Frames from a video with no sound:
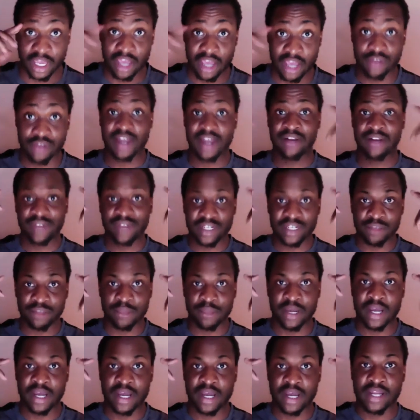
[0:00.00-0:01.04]
You elevate your
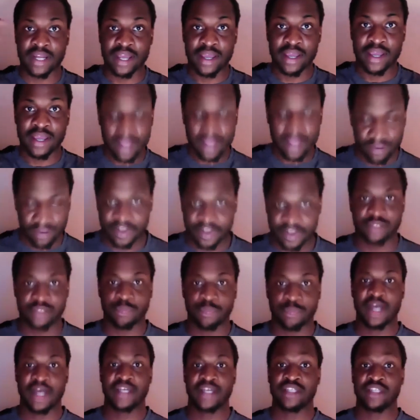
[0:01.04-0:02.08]
mind, elevate your
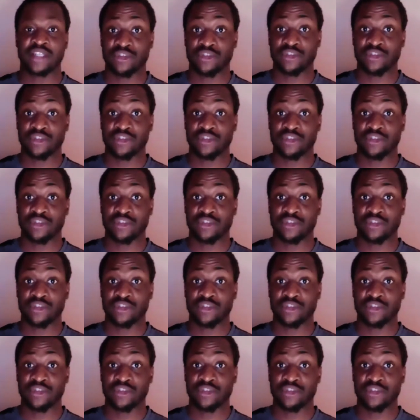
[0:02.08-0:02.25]
pockets.